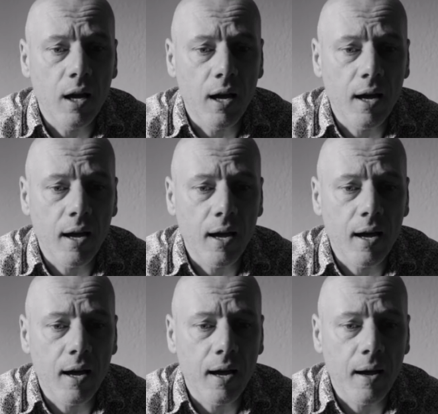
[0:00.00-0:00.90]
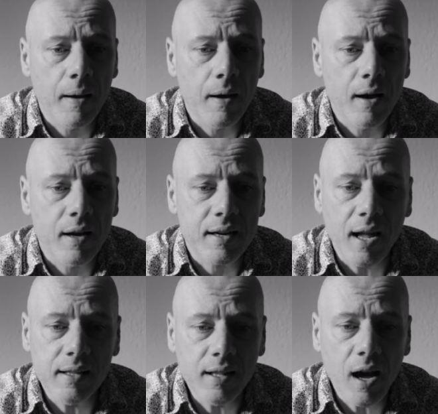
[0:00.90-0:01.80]

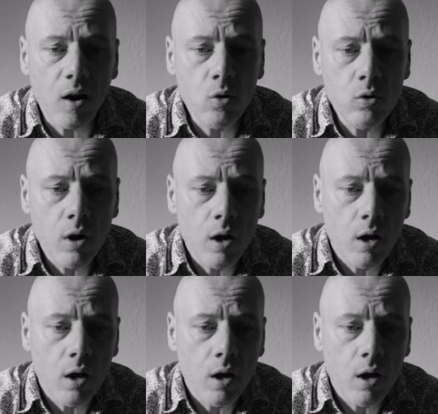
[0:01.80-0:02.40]
right now